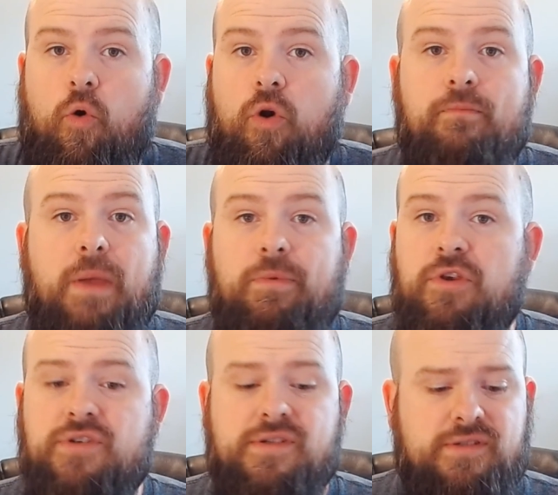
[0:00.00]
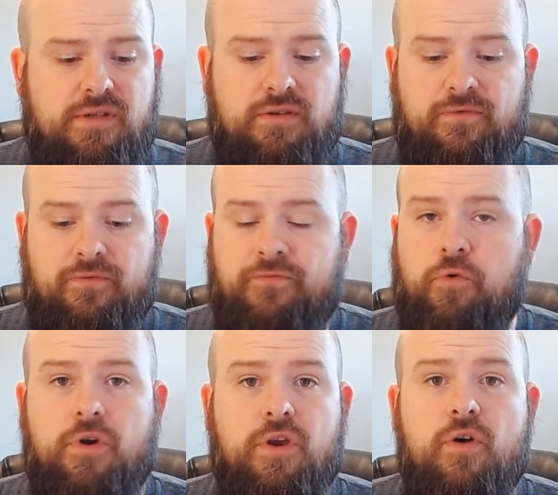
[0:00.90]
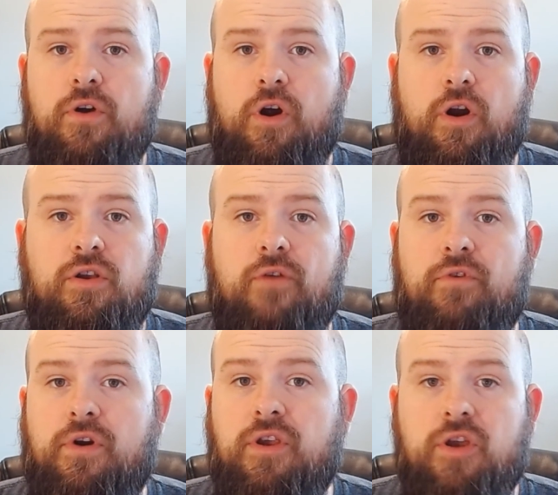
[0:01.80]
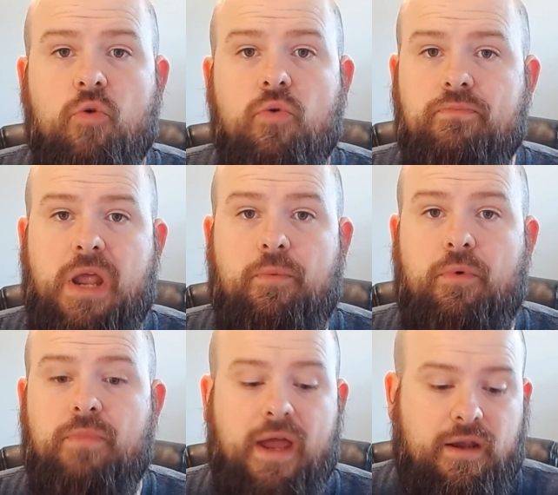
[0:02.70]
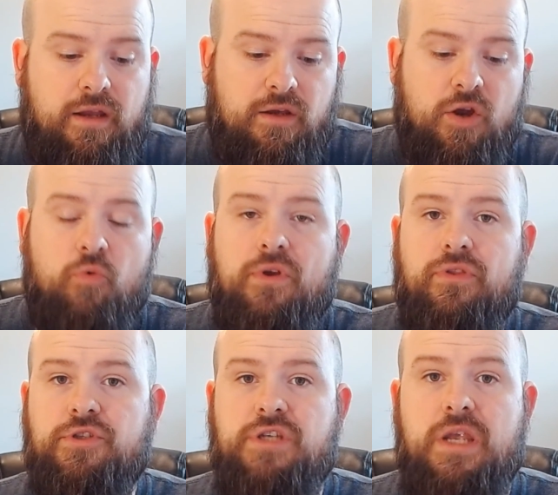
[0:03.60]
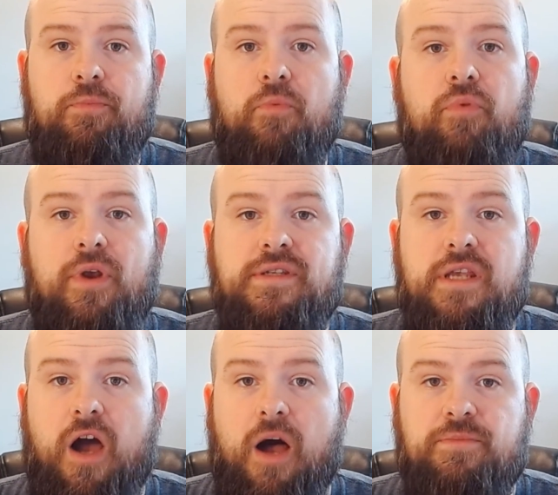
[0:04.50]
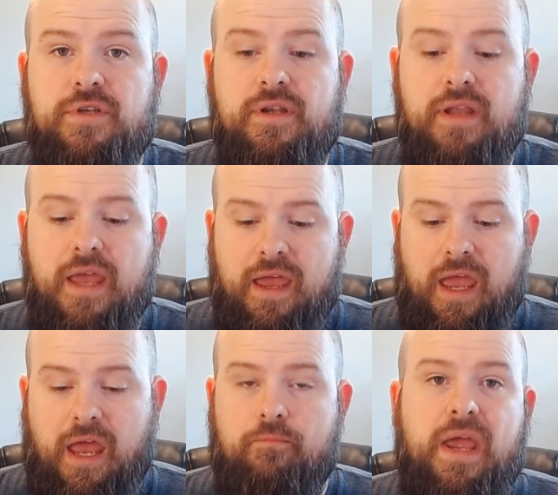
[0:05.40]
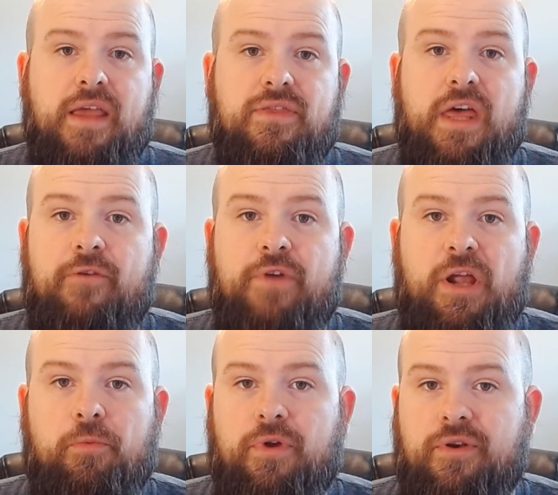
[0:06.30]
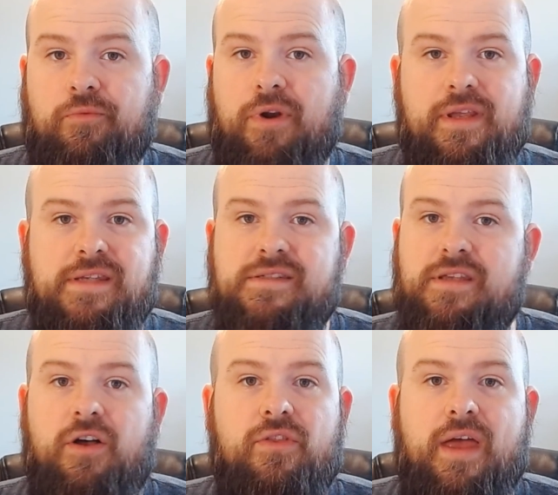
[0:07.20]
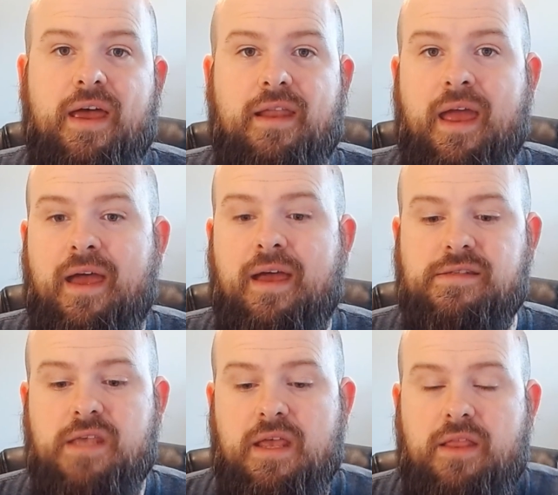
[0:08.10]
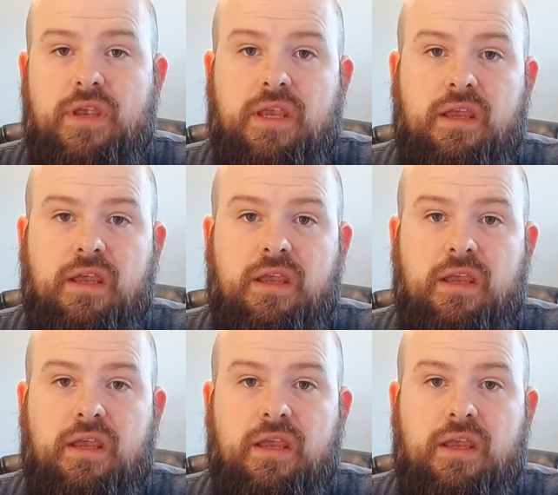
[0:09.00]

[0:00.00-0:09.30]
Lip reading: maybe you just forego the hardcover and go with paperback, go with the cheaper printing option and make that available and really sell that as the